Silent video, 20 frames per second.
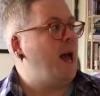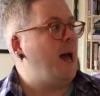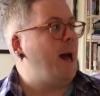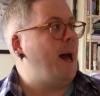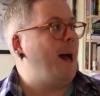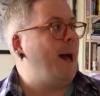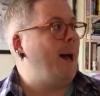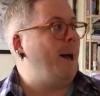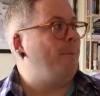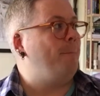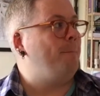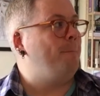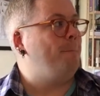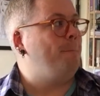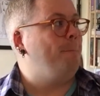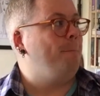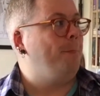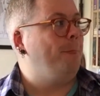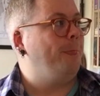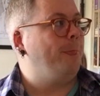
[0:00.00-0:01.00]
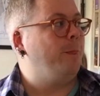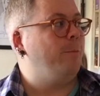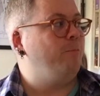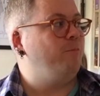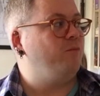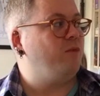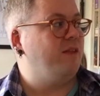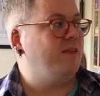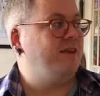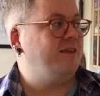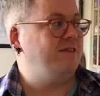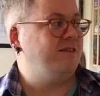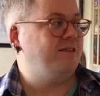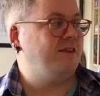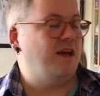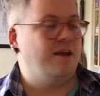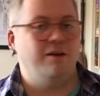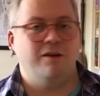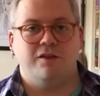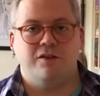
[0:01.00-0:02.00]

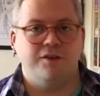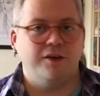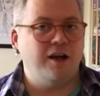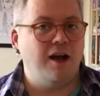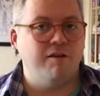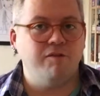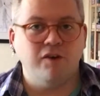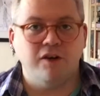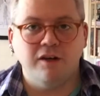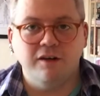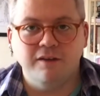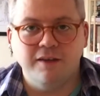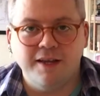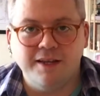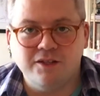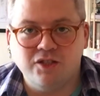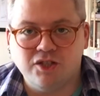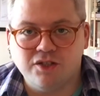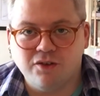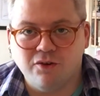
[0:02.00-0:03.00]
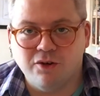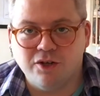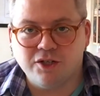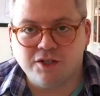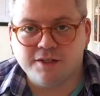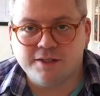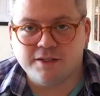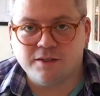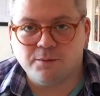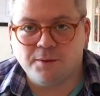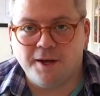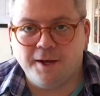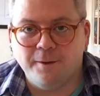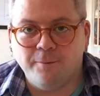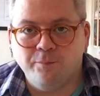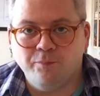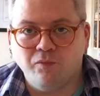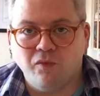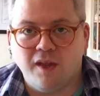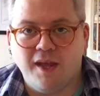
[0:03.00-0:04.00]
The cover is just gorgeous as
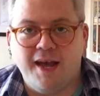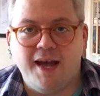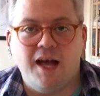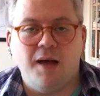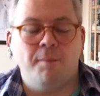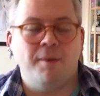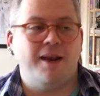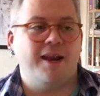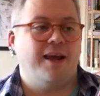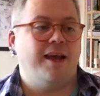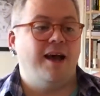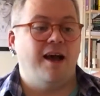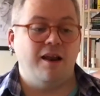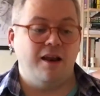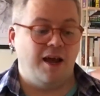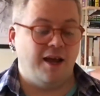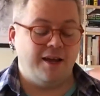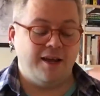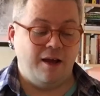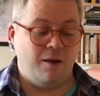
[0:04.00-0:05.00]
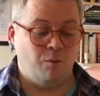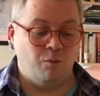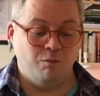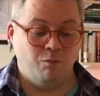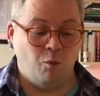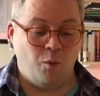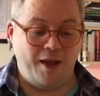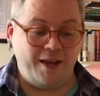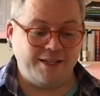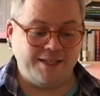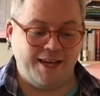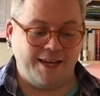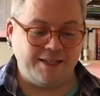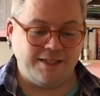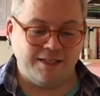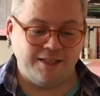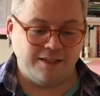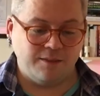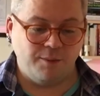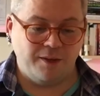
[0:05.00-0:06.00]
well. And I can't wait to get
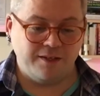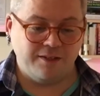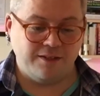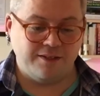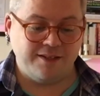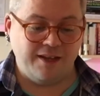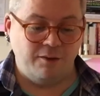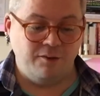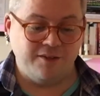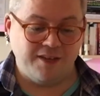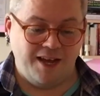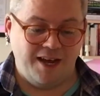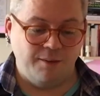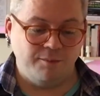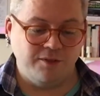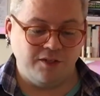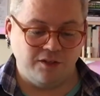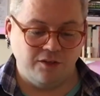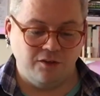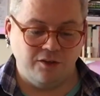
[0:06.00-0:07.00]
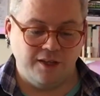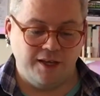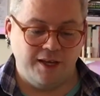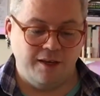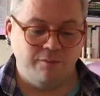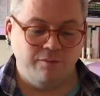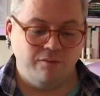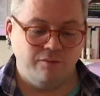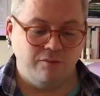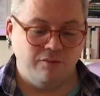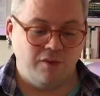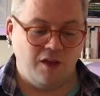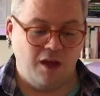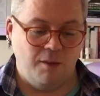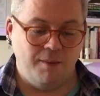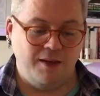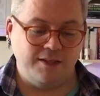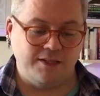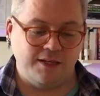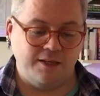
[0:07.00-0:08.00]
to this because it sounds absolutely
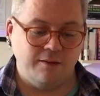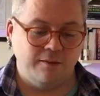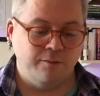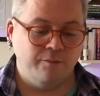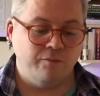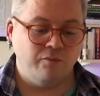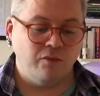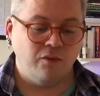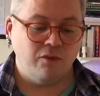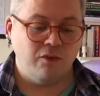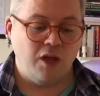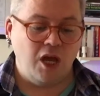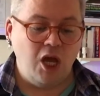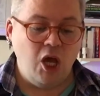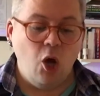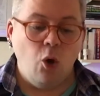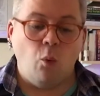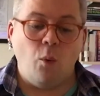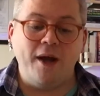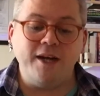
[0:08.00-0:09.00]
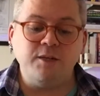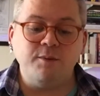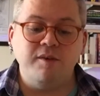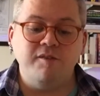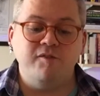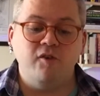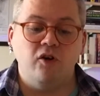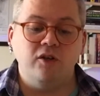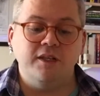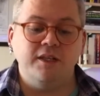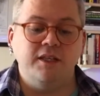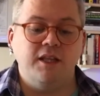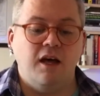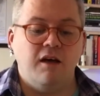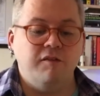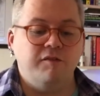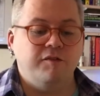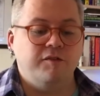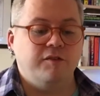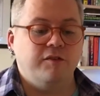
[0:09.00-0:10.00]
amazing. Why do we fall in
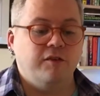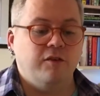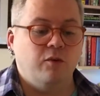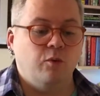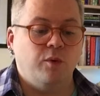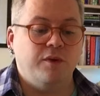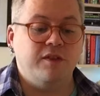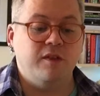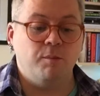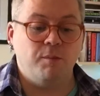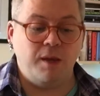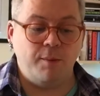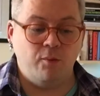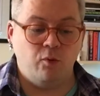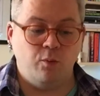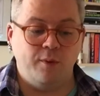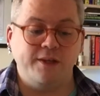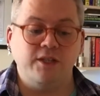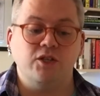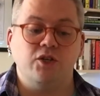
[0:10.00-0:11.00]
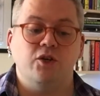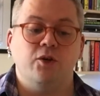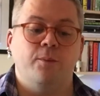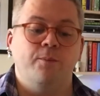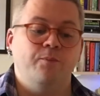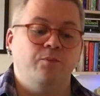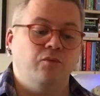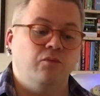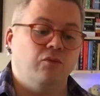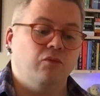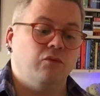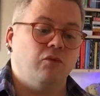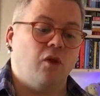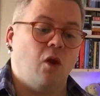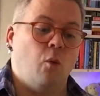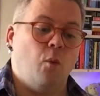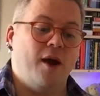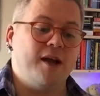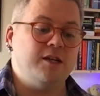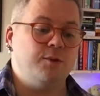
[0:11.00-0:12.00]
love with the people we do?
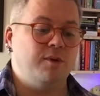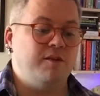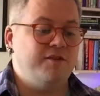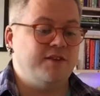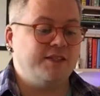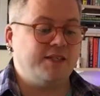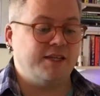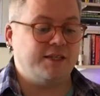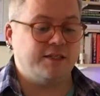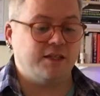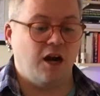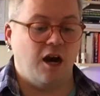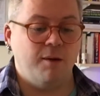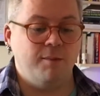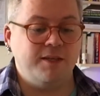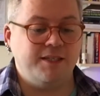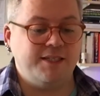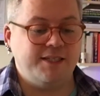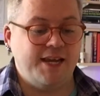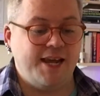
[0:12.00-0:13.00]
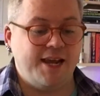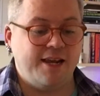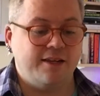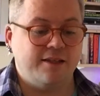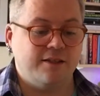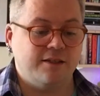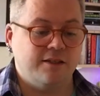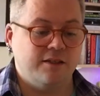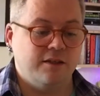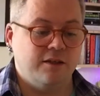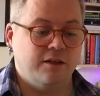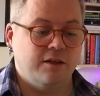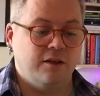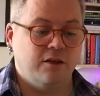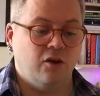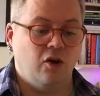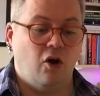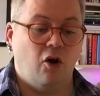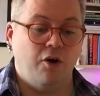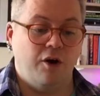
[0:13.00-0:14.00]
Why do we visit our mistakes
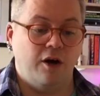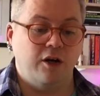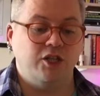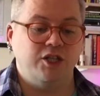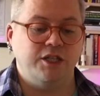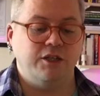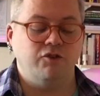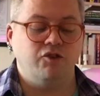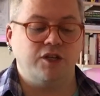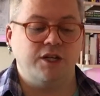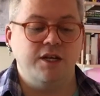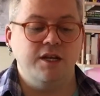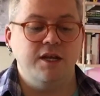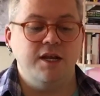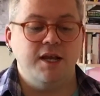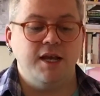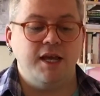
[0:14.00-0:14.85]
on our children?